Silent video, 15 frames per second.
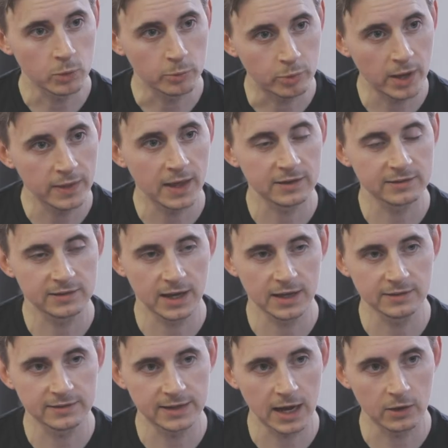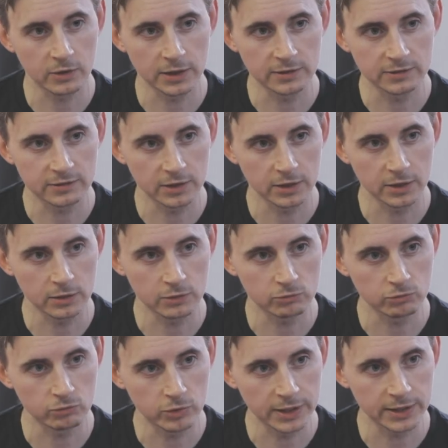We break that science down into
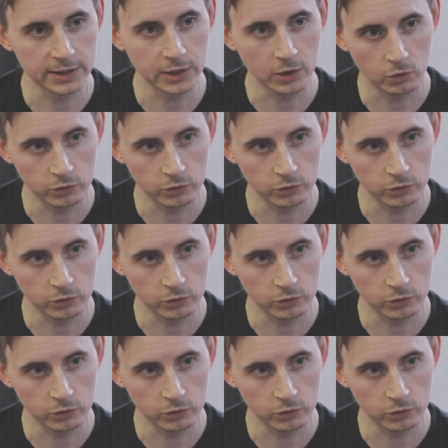really